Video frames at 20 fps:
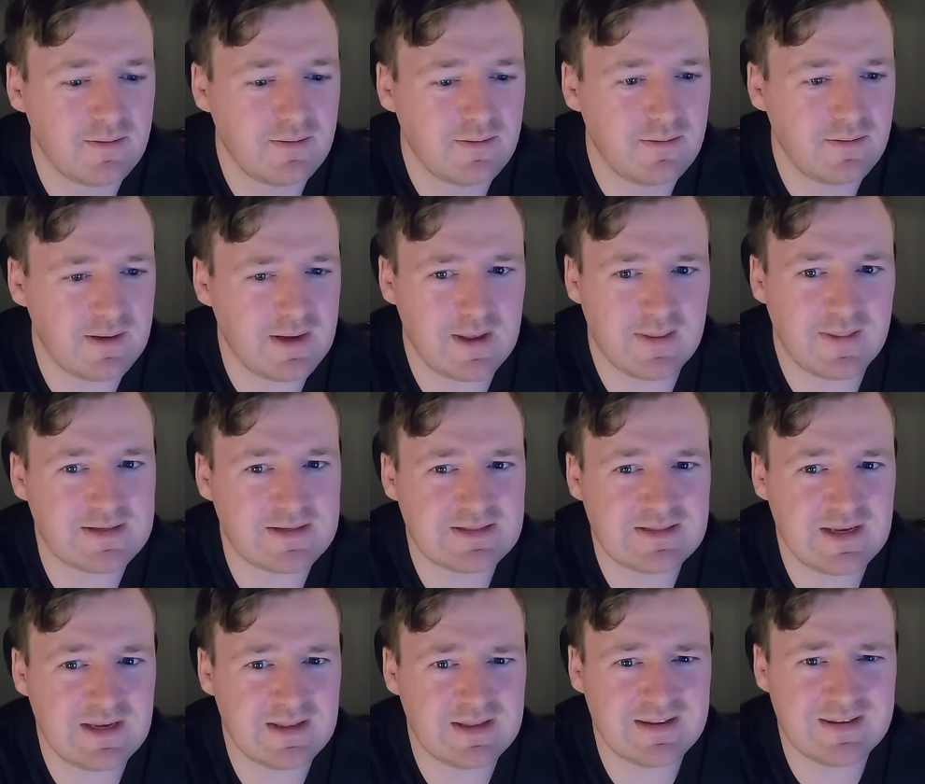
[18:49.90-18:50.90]
Yeah, that's,
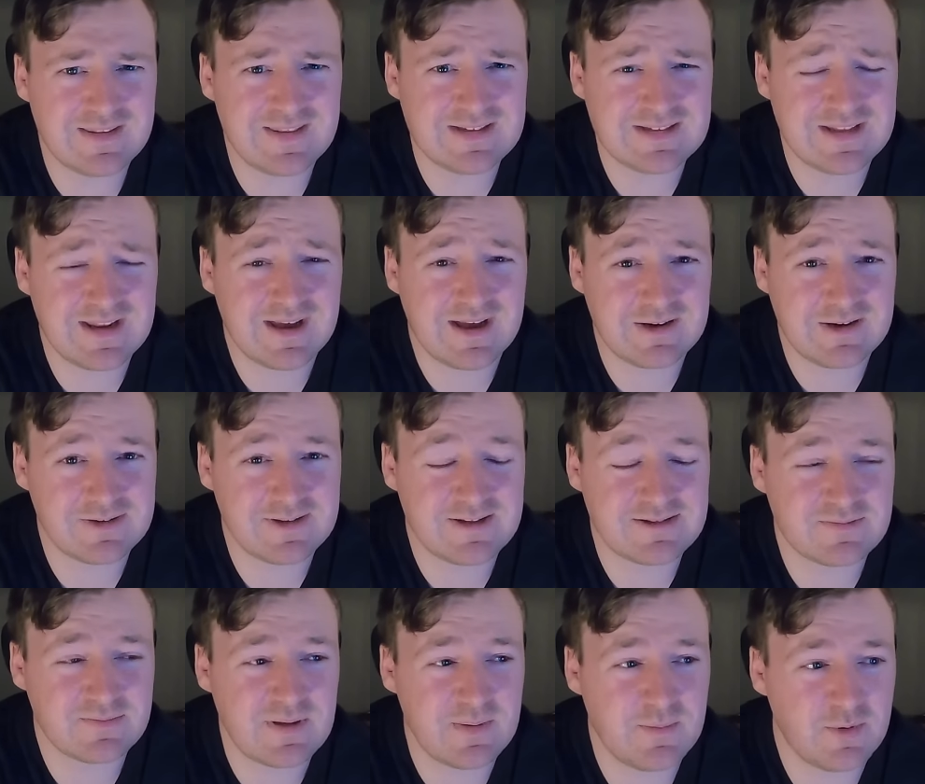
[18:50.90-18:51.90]
they said
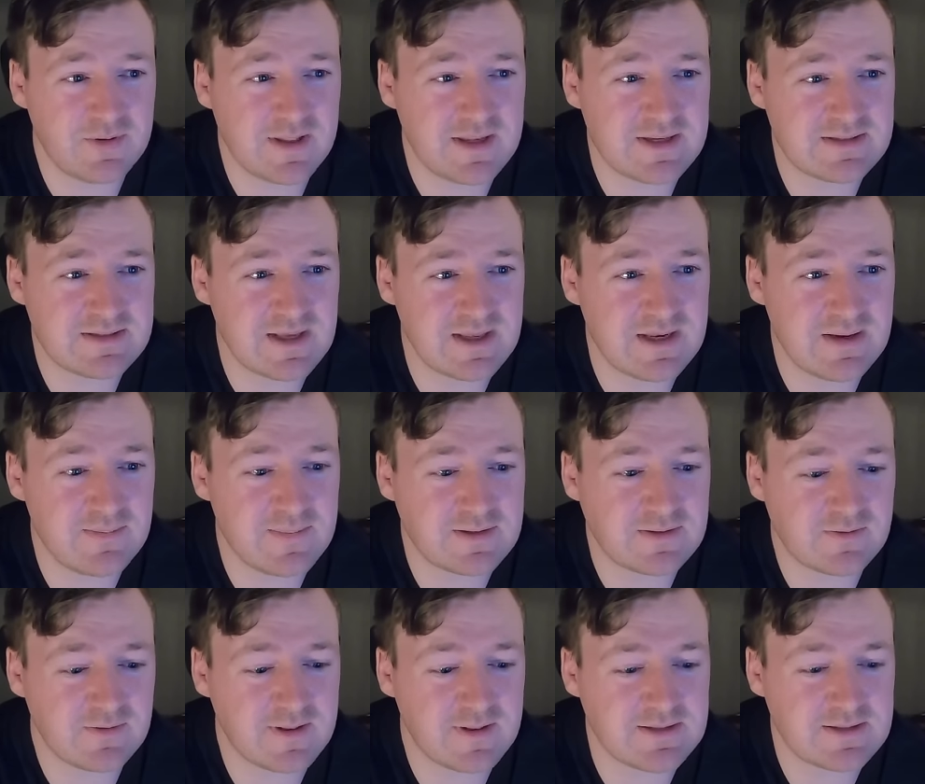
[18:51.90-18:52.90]
100,000 people at that stadium.
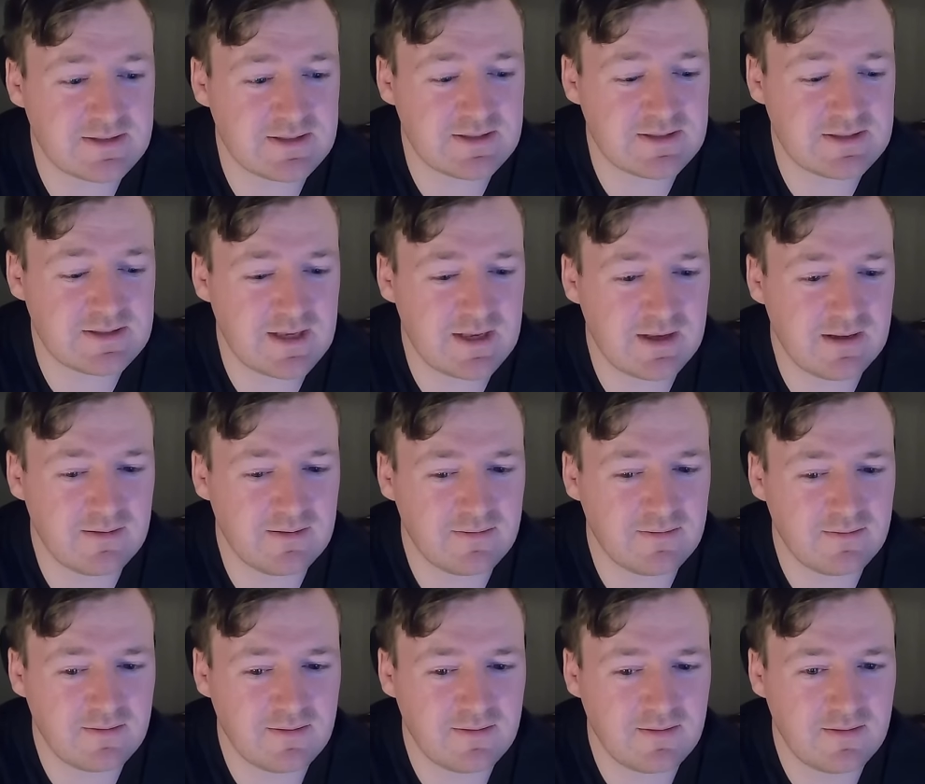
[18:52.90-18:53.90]
That's insane.
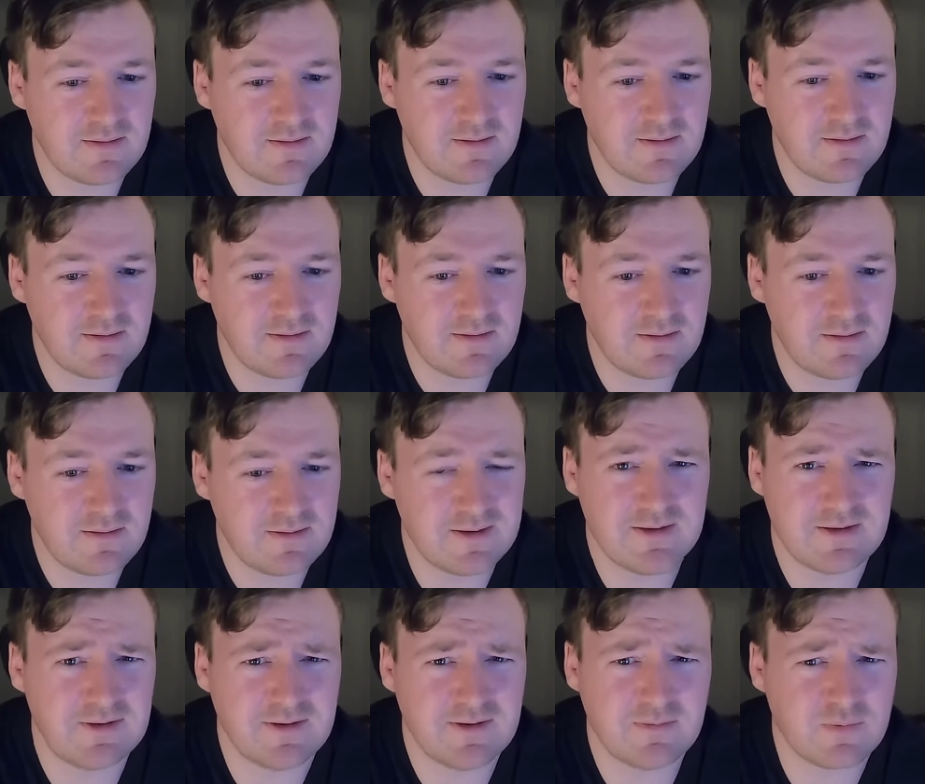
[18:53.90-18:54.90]
Do
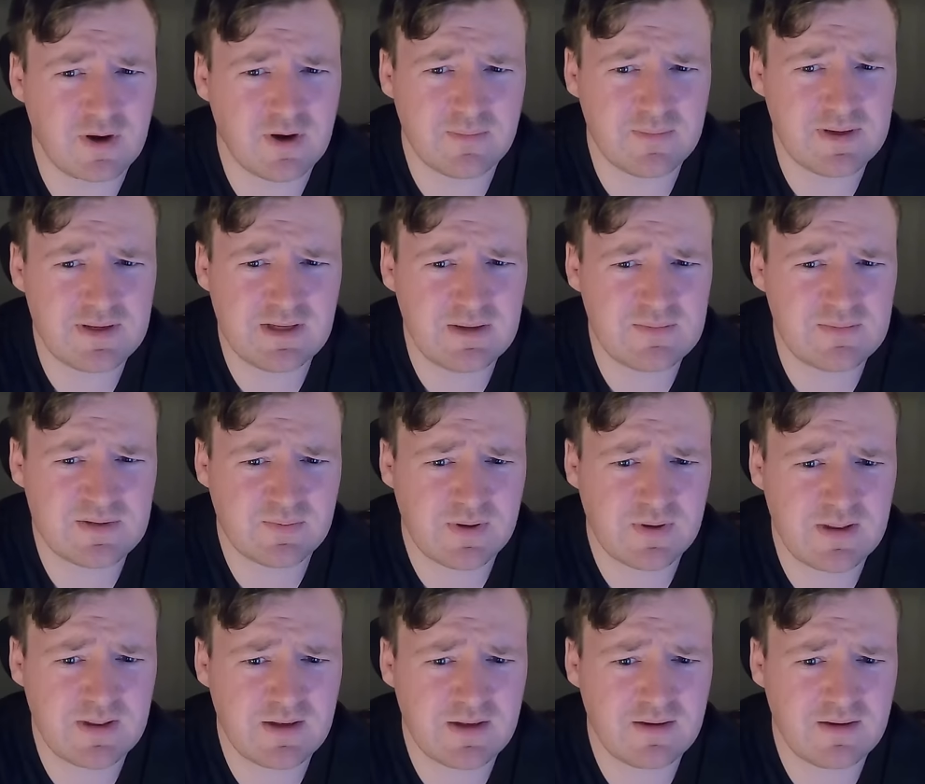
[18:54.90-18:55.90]
the rugby teams
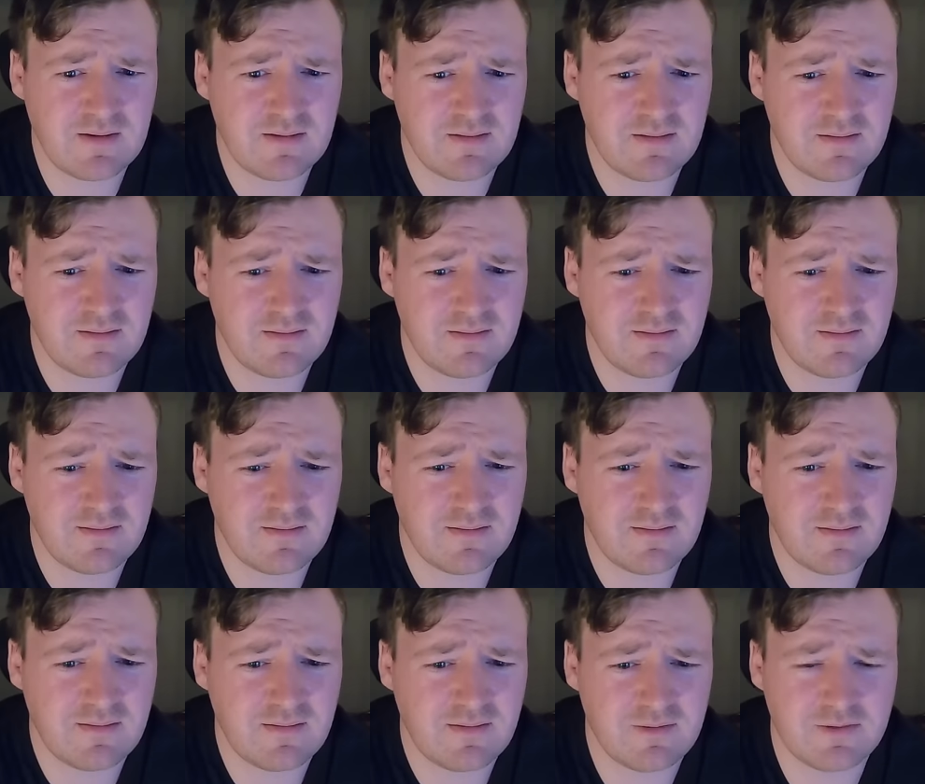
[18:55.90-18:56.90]
play there?
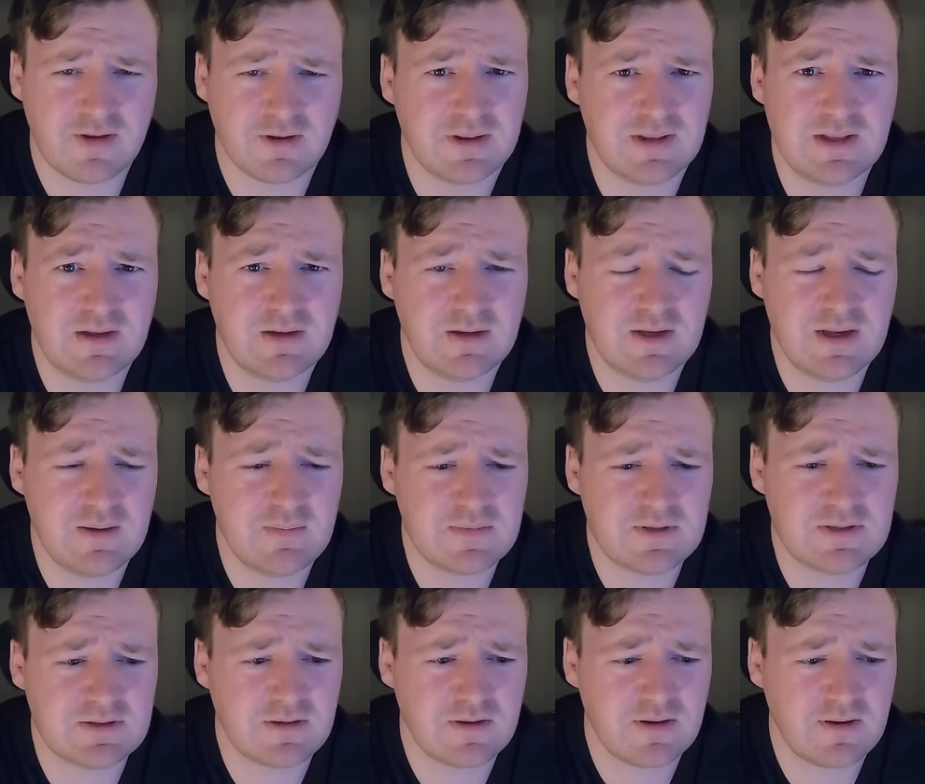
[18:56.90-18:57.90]
Or the league
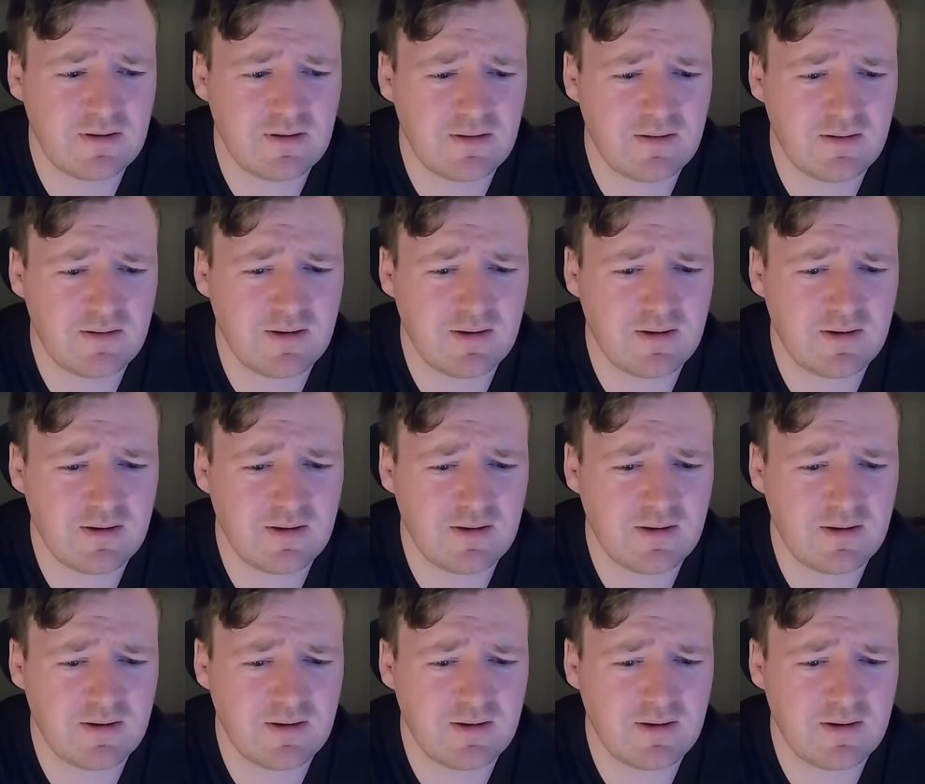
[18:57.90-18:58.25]
teams? Sorry.